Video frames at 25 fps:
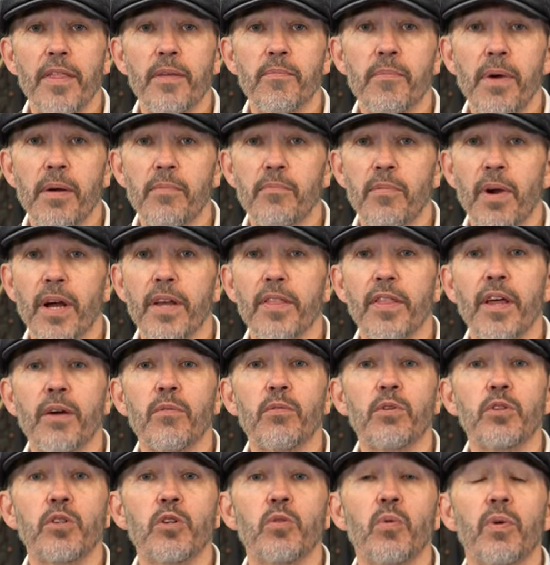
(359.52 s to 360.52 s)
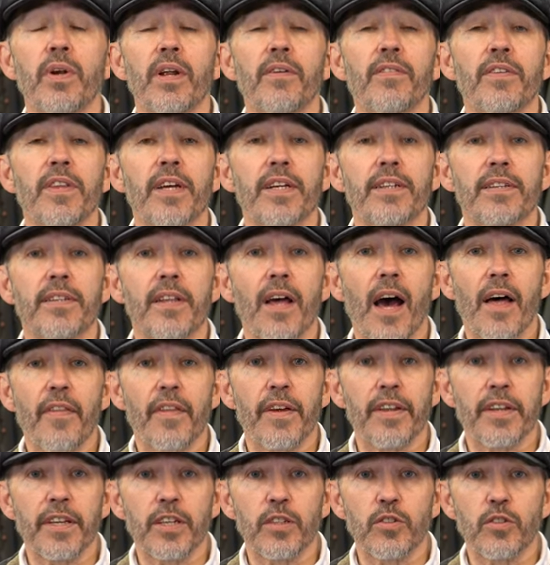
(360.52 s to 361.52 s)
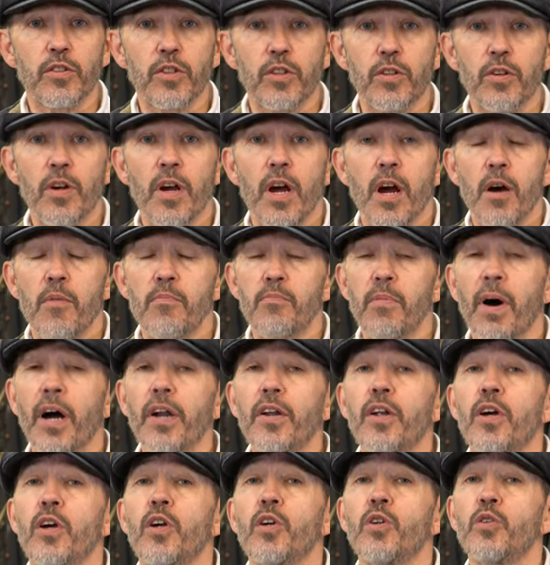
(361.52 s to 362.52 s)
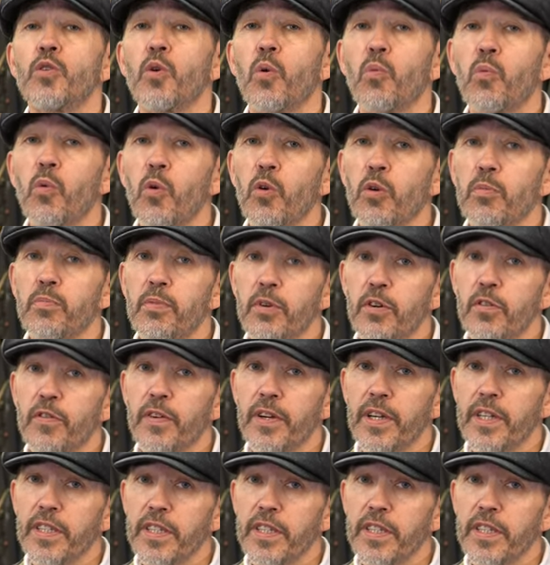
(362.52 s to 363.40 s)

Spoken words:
the membrane, they will do whatever they need to, but your waterproofing